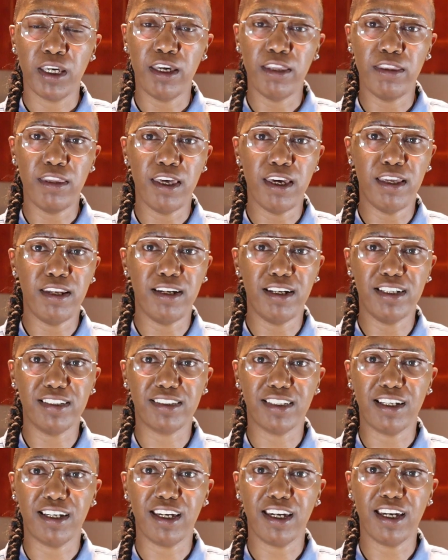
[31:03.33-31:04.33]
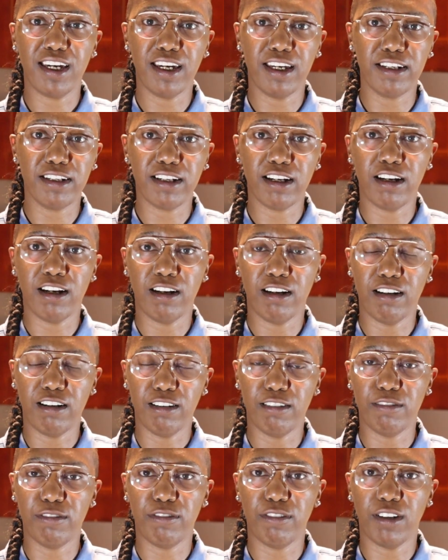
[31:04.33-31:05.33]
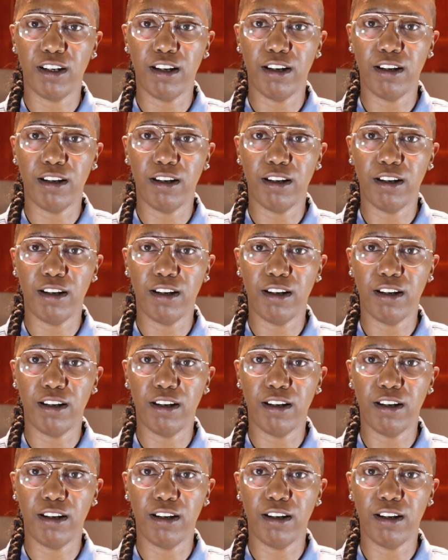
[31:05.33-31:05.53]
And then it's a hint of